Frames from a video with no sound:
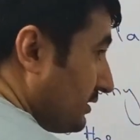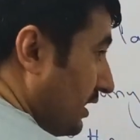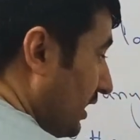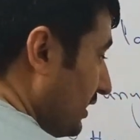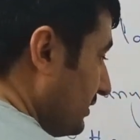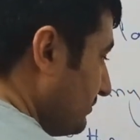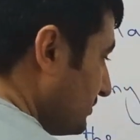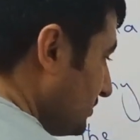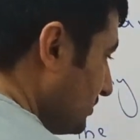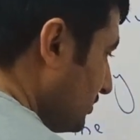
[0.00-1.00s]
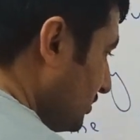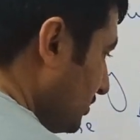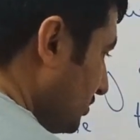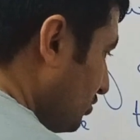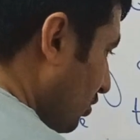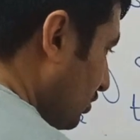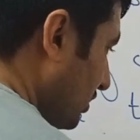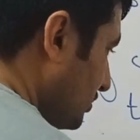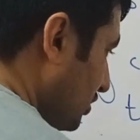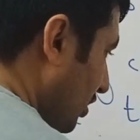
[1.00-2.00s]
times the
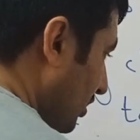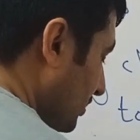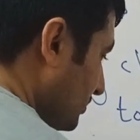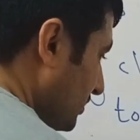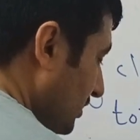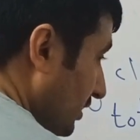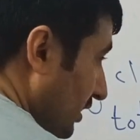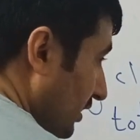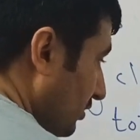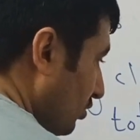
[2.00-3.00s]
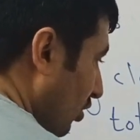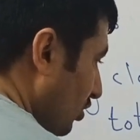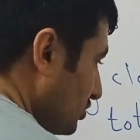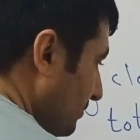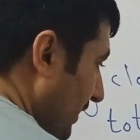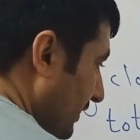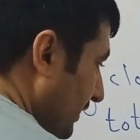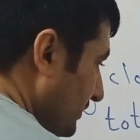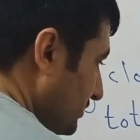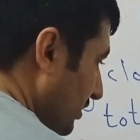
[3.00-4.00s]
total charge enclosed by
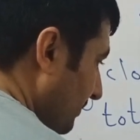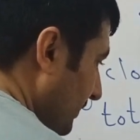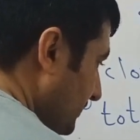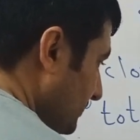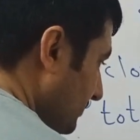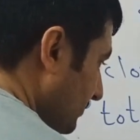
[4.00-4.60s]
that surface.